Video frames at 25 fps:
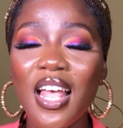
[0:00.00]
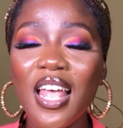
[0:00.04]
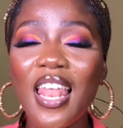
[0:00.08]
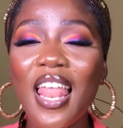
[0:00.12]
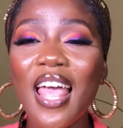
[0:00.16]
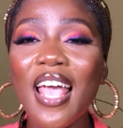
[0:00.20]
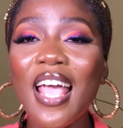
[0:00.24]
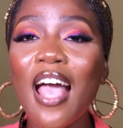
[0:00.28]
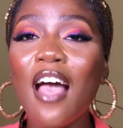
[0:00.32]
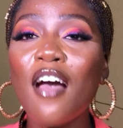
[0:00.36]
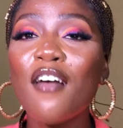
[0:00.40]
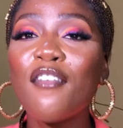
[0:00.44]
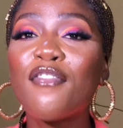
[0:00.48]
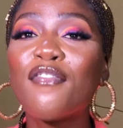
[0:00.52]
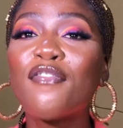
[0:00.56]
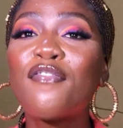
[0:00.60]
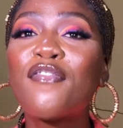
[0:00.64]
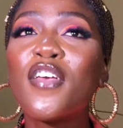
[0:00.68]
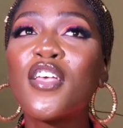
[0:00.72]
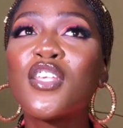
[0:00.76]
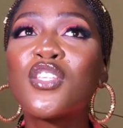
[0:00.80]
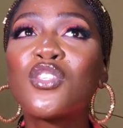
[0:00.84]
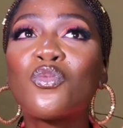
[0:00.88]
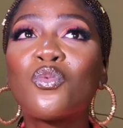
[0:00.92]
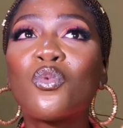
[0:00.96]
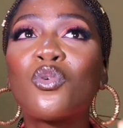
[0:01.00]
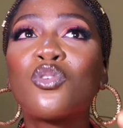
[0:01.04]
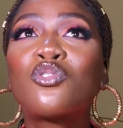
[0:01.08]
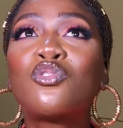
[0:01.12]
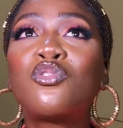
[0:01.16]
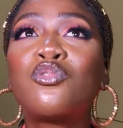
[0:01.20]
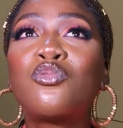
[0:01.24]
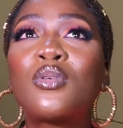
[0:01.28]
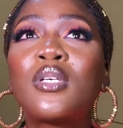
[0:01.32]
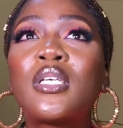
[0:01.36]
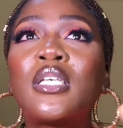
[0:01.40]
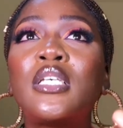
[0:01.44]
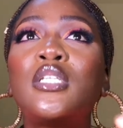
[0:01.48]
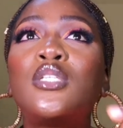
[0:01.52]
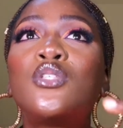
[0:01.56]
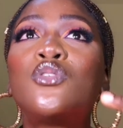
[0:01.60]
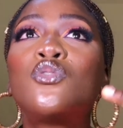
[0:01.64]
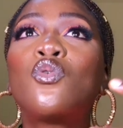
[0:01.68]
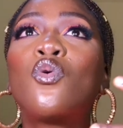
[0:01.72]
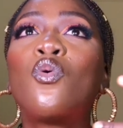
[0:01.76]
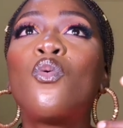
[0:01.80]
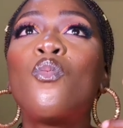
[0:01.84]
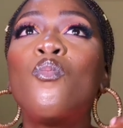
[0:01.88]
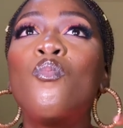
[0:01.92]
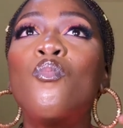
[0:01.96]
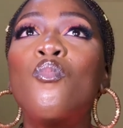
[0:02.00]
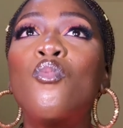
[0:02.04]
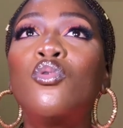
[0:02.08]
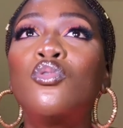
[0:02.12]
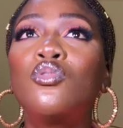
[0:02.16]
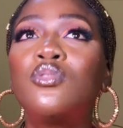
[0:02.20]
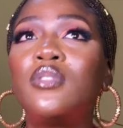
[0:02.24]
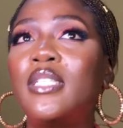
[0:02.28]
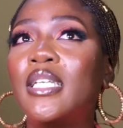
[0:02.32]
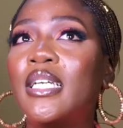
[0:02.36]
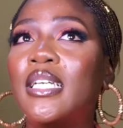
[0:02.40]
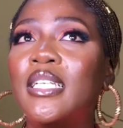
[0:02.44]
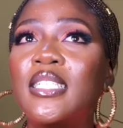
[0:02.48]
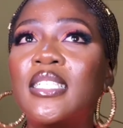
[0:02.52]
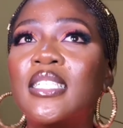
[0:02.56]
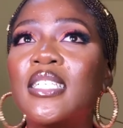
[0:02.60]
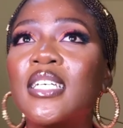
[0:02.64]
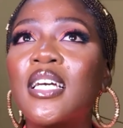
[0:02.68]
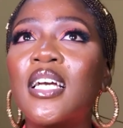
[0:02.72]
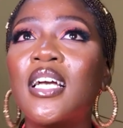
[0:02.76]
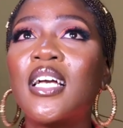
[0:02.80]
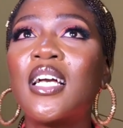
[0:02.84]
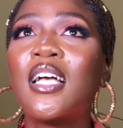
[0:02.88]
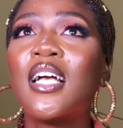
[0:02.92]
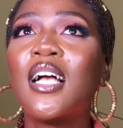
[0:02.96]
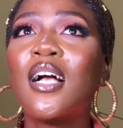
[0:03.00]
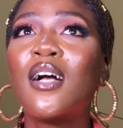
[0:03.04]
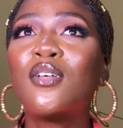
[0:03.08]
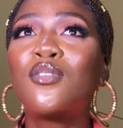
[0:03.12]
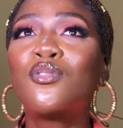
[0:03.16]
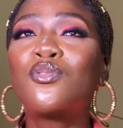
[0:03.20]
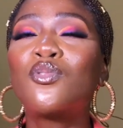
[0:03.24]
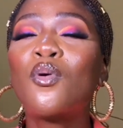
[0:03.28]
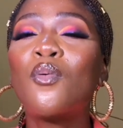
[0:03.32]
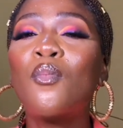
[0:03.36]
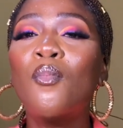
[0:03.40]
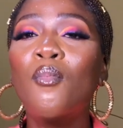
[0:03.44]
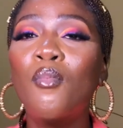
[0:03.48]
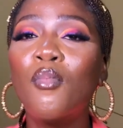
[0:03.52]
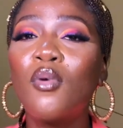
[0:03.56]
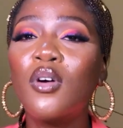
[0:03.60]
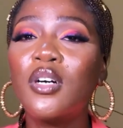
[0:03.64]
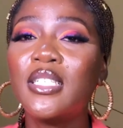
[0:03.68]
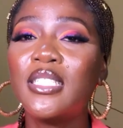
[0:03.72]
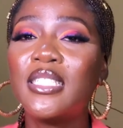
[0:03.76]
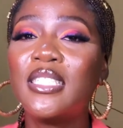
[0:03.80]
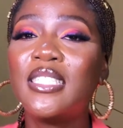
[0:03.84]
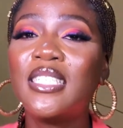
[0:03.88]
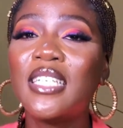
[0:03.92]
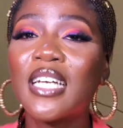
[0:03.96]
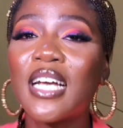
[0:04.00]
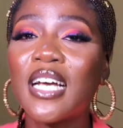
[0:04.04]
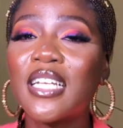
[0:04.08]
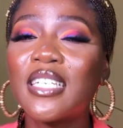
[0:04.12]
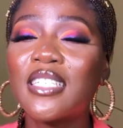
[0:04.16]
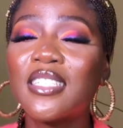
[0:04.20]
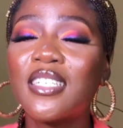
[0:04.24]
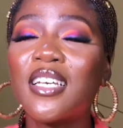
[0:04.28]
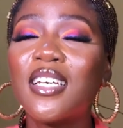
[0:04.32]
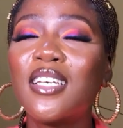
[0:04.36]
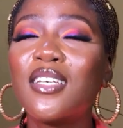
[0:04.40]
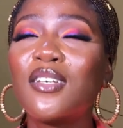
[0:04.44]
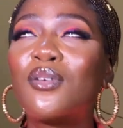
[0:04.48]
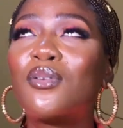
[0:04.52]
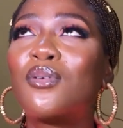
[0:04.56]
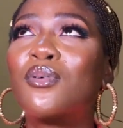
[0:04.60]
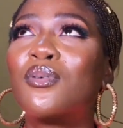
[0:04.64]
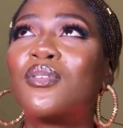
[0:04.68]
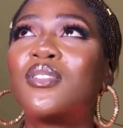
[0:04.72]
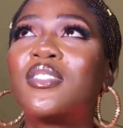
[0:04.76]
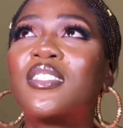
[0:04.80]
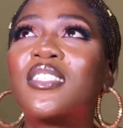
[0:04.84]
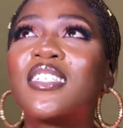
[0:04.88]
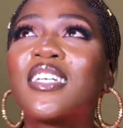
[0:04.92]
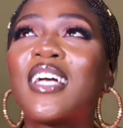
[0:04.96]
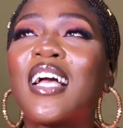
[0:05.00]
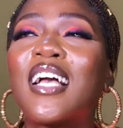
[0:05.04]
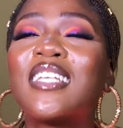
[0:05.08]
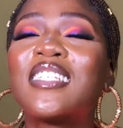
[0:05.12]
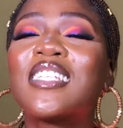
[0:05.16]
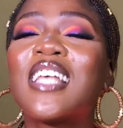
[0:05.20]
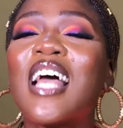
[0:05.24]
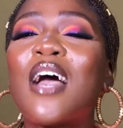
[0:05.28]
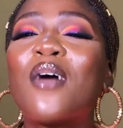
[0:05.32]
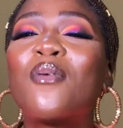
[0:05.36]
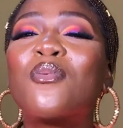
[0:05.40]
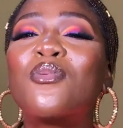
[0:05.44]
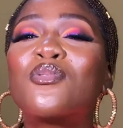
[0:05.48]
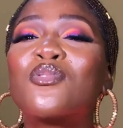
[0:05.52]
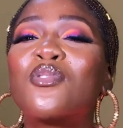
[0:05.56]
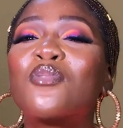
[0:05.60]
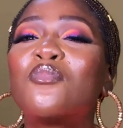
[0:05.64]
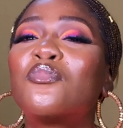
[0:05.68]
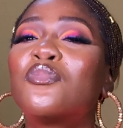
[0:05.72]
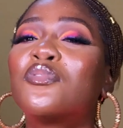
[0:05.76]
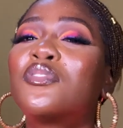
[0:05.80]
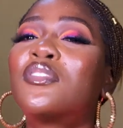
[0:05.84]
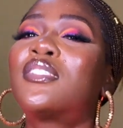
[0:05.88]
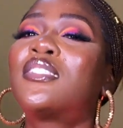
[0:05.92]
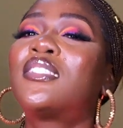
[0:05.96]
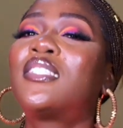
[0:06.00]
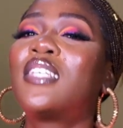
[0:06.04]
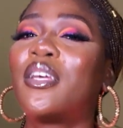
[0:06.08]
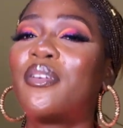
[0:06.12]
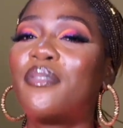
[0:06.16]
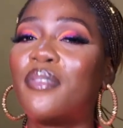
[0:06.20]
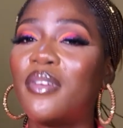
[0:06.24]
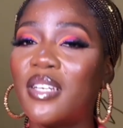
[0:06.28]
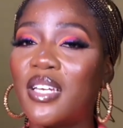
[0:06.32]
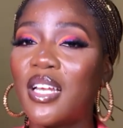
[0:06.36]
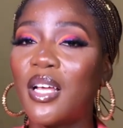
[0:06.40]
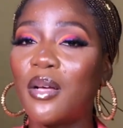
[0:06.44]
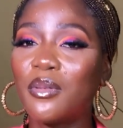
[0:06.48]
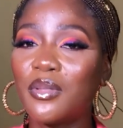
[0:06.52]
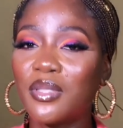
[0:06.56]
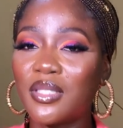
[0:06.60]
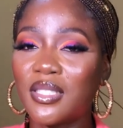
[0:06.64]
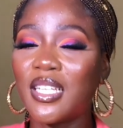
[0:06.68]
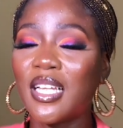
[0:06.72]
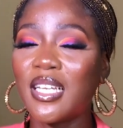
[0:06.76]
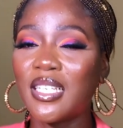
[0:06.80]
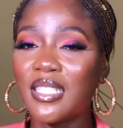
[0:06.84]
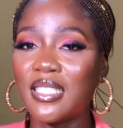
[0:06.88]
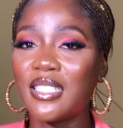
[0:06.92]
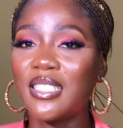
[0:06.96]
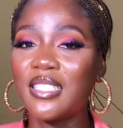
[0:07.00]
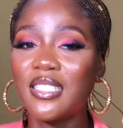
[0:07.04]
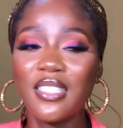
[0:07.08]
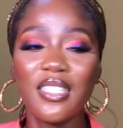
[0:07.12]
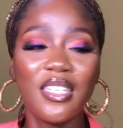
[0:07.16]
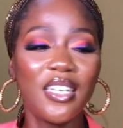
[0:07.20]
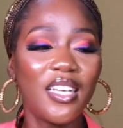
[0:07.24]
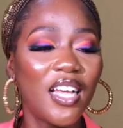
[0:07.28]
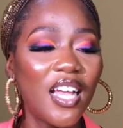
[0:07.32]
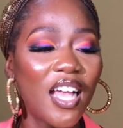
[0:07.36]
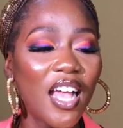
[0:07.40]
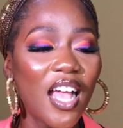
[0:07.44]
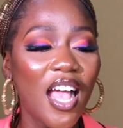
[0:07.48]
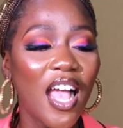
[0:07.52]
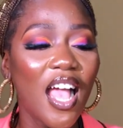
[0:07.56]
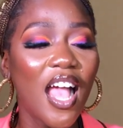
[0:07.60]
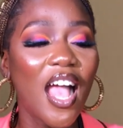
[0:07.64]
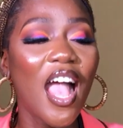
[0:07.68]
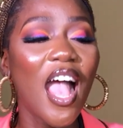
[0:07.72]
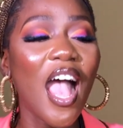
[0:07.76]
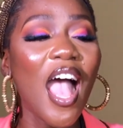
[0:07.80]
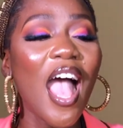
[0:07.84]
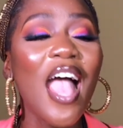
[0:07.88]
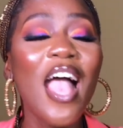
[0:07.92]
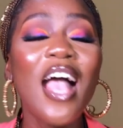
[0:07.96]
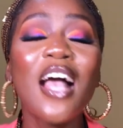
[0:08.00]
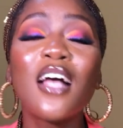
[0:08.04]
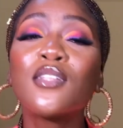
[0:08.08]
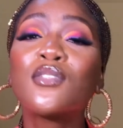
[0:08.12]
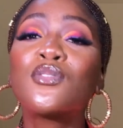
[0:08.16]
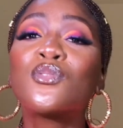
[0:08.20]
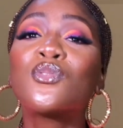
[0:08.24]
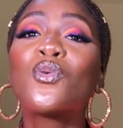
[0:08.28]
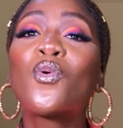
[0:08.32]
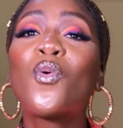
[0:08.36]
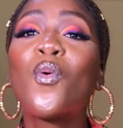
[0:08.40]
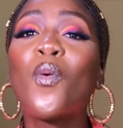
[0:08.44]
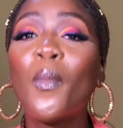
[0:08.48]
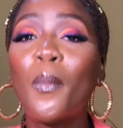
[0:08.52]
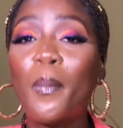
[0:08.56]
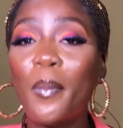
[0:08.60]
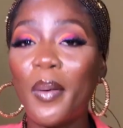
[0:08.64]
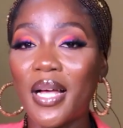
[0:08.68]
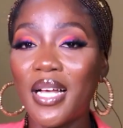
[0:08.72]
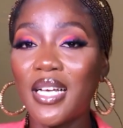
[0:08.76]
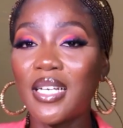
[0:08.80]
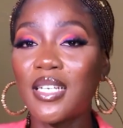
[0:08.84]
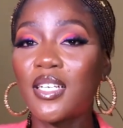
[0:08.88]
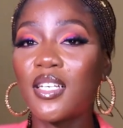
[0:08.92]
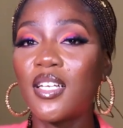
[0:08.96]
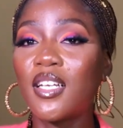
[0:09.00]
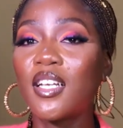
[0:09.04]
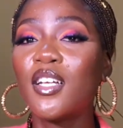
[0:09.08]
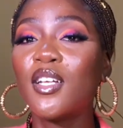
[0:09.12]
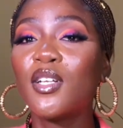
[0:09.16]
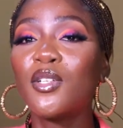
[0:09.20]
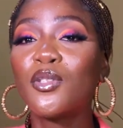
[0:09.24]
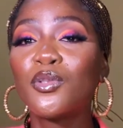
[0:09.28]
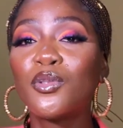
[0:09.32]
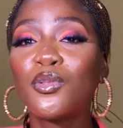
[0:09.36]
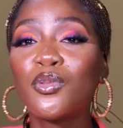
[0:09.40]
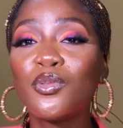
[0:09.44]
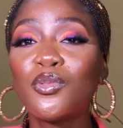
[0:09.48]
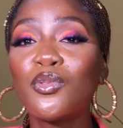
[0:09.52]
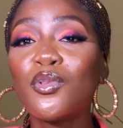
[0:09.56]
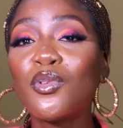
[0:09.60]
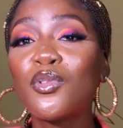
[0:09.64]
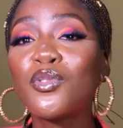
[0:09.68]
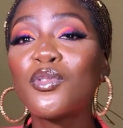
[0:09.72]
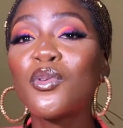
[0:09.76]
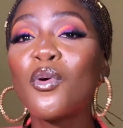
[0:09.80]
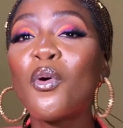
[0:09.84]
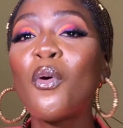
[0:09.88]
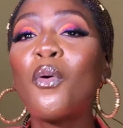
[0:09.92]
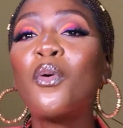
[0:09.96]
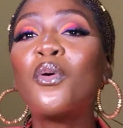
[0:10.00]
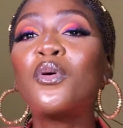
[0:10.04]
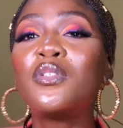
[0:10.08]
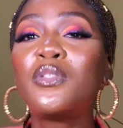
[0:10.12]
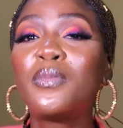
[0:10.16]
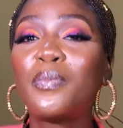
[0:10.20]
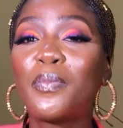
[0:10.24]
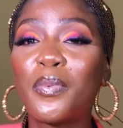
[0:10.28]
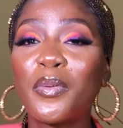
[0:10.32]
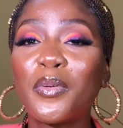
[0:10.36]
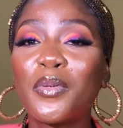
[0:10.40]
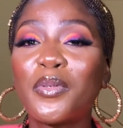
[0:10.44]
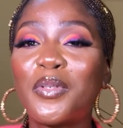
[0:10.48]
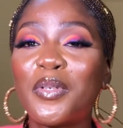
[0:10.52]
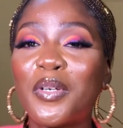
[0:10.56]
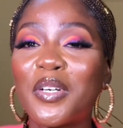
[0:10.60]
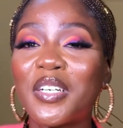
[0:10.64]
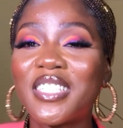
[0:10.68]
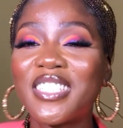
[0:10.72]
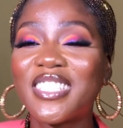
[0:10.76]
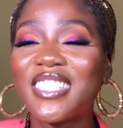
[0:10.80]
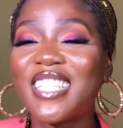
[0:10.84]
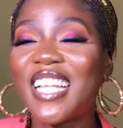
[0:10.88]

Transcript: Like her face was looking so molded, so muddy, and hey God, guys, I was almost tearing out that day. I had to go back to those old products